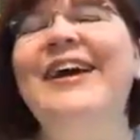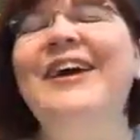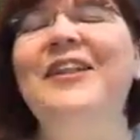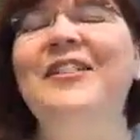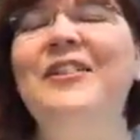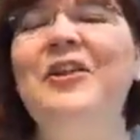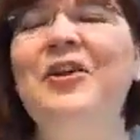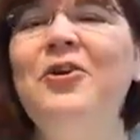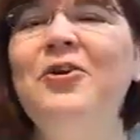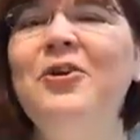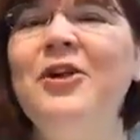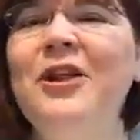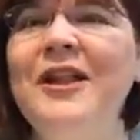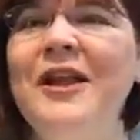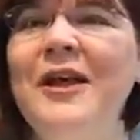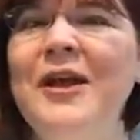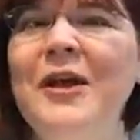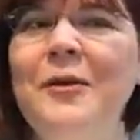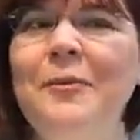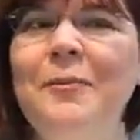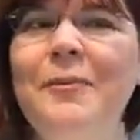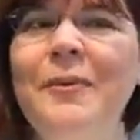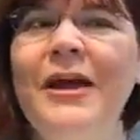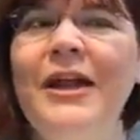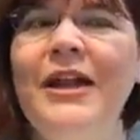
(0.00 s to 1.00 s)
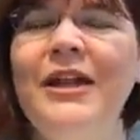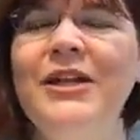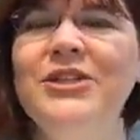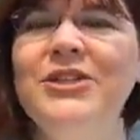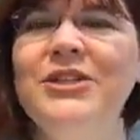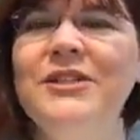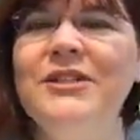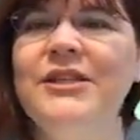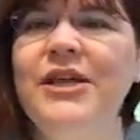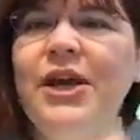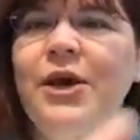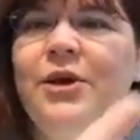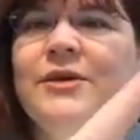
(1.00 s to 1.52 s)
little clip and it
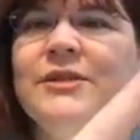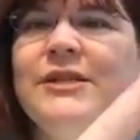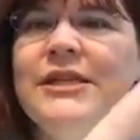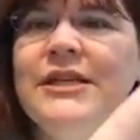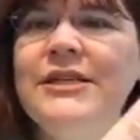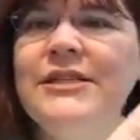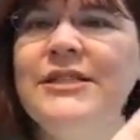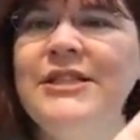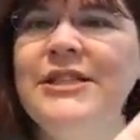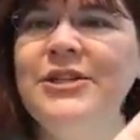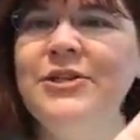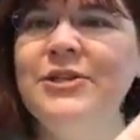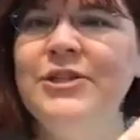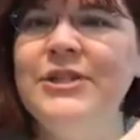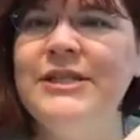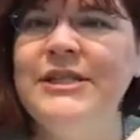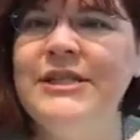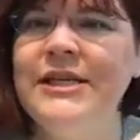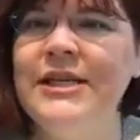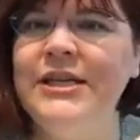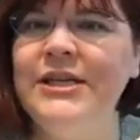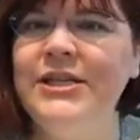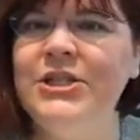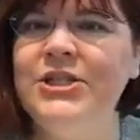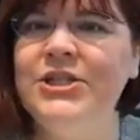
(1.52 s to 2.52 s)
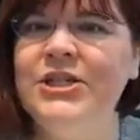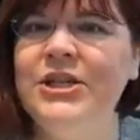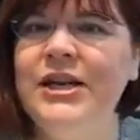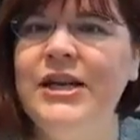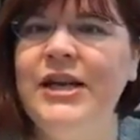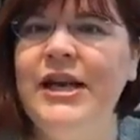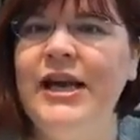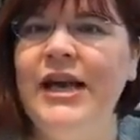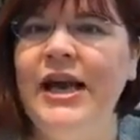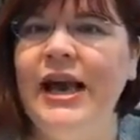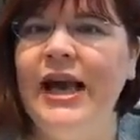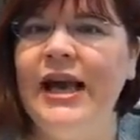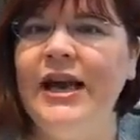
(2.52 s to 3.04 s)
just goes into your stitch
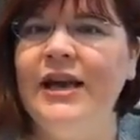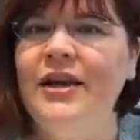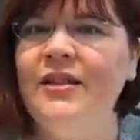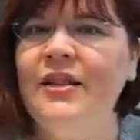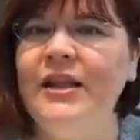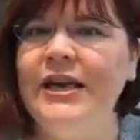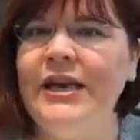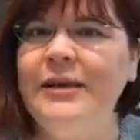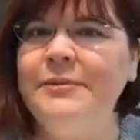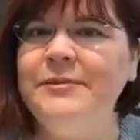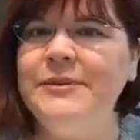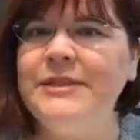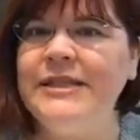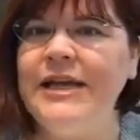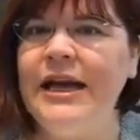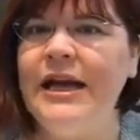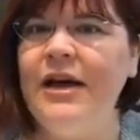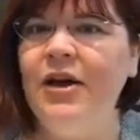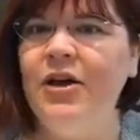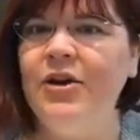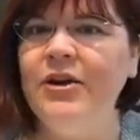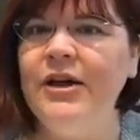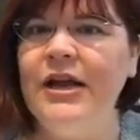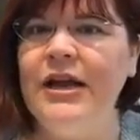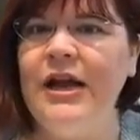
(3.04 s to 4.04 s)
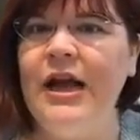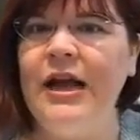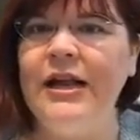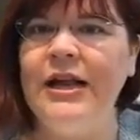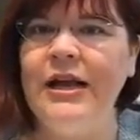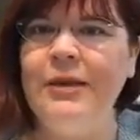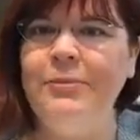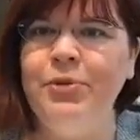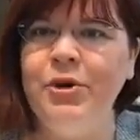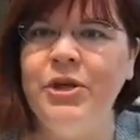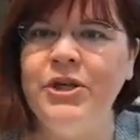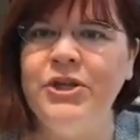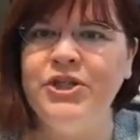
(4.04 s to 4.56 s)
and clamps down and I
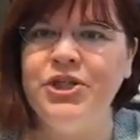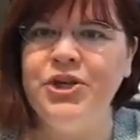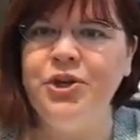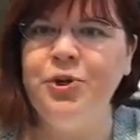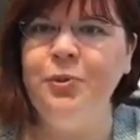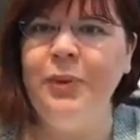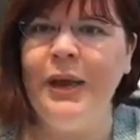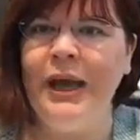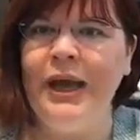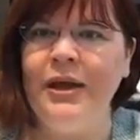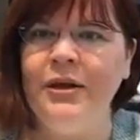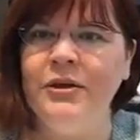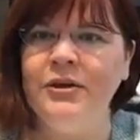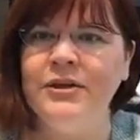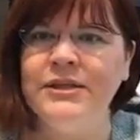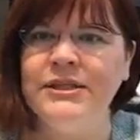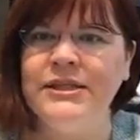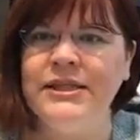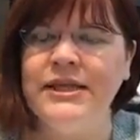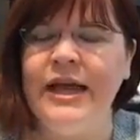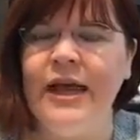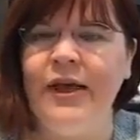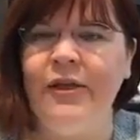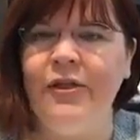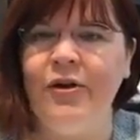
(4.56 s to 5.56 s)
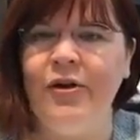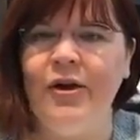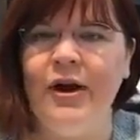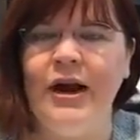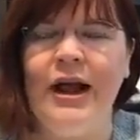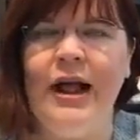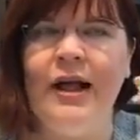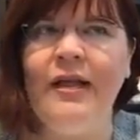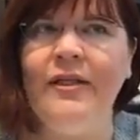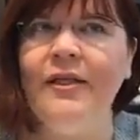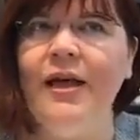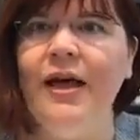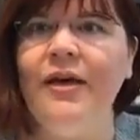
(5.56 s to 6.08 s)
can put two panels together and
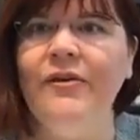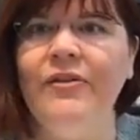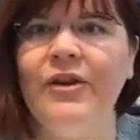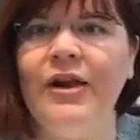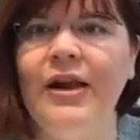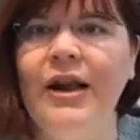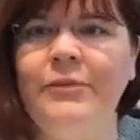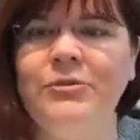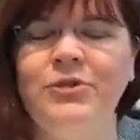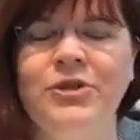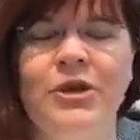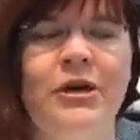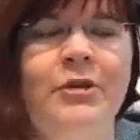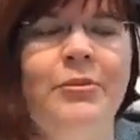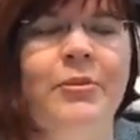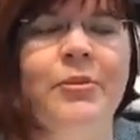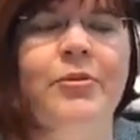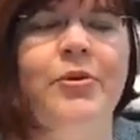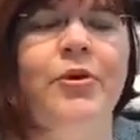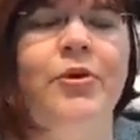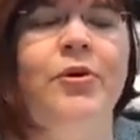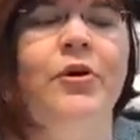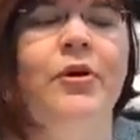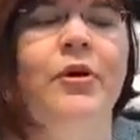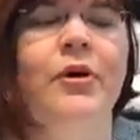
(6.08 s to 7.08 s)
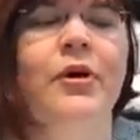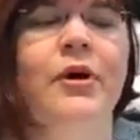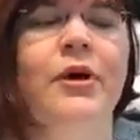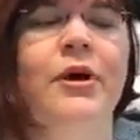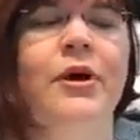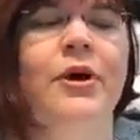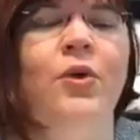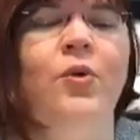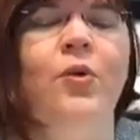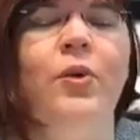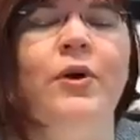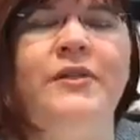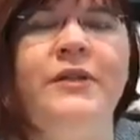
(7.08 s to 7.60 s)
I love it. I'm trying to remember
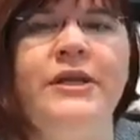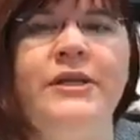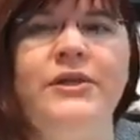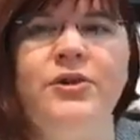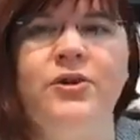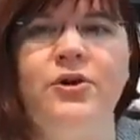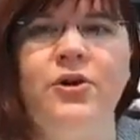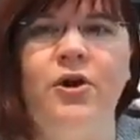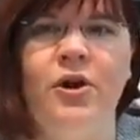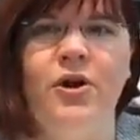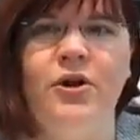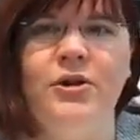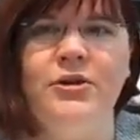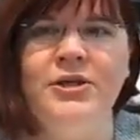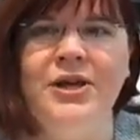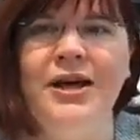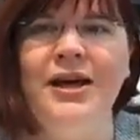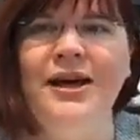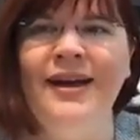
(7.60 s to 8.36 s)
what these are called.